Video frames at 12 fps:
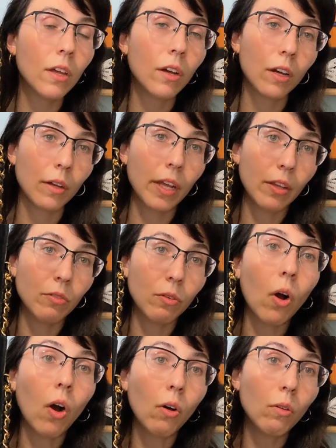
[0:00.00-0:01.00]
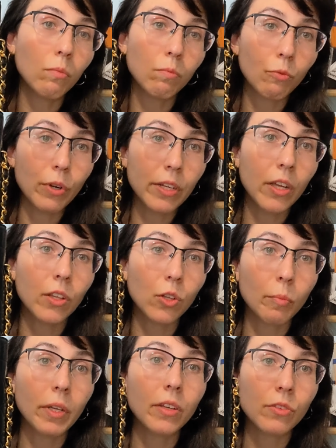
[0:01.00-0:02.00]
Uh, and all rectangular
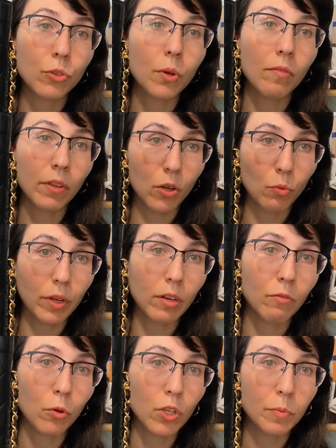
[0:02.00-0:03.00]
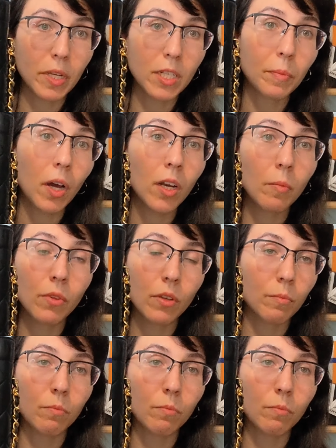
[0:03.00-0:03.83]
minis do have like a reinforced base bottom. The